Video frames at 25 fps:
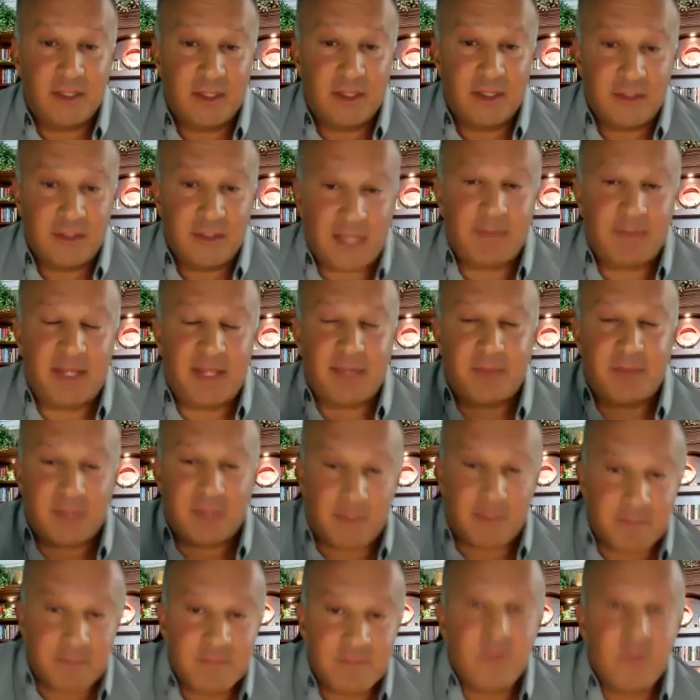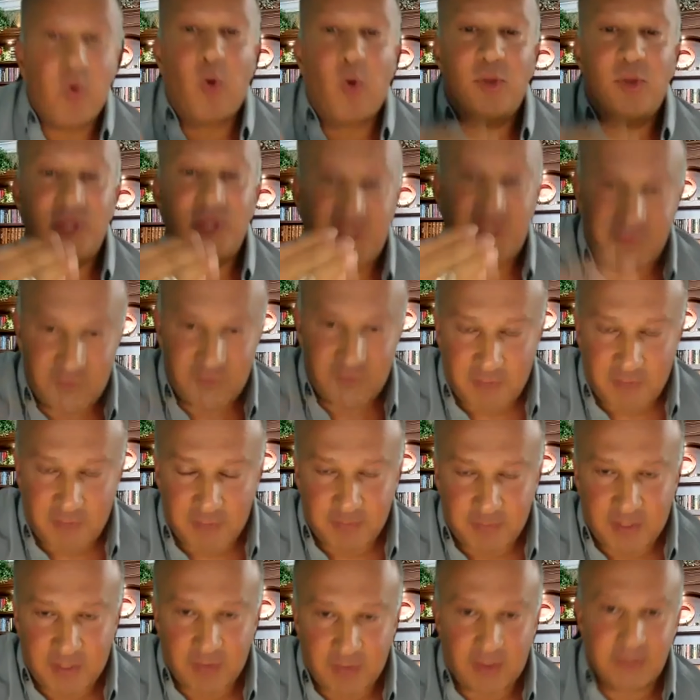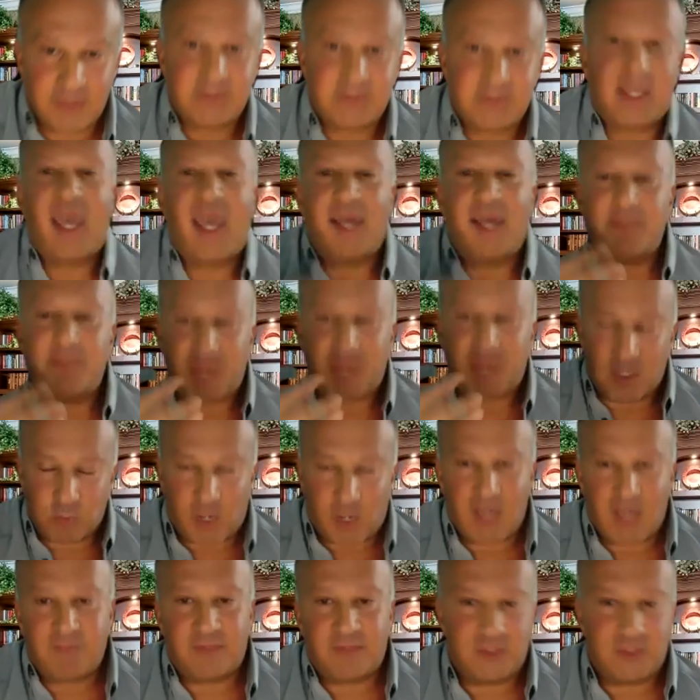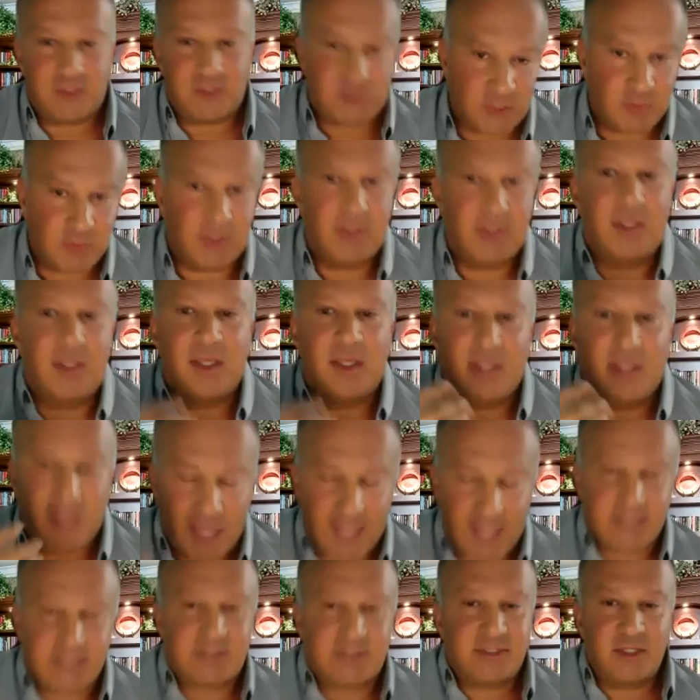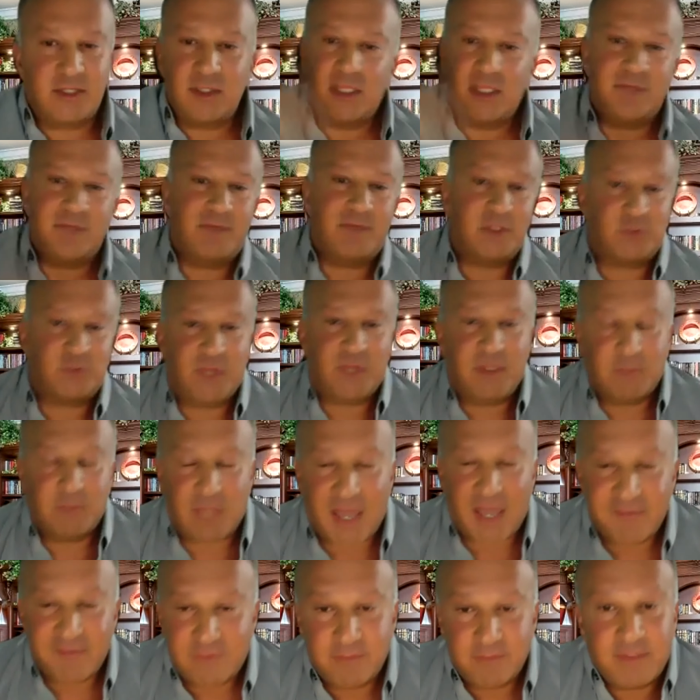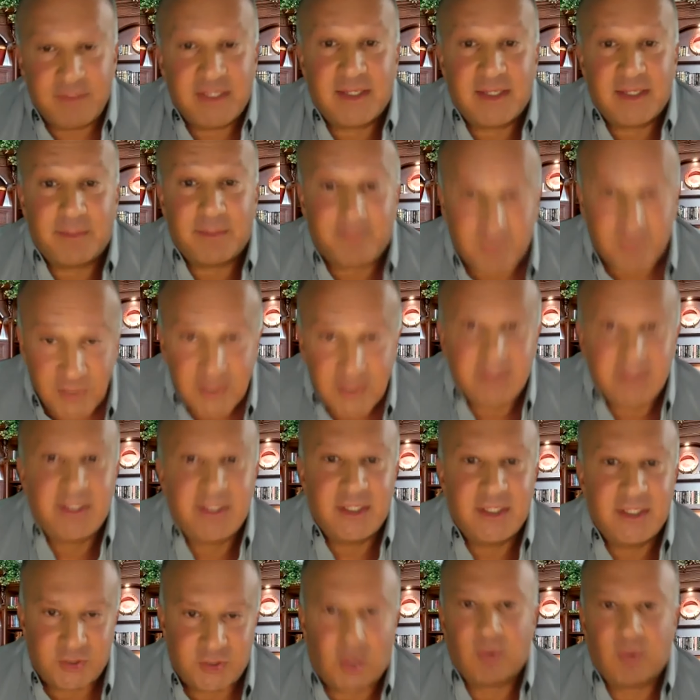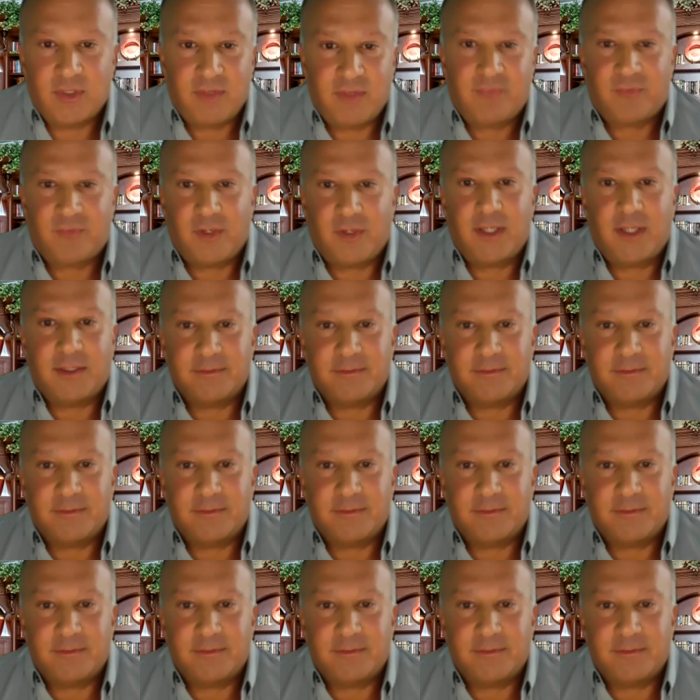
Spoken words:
that I've been able to more than deliver for my parents and my wife and children and still live a dream life and be completely and totally free.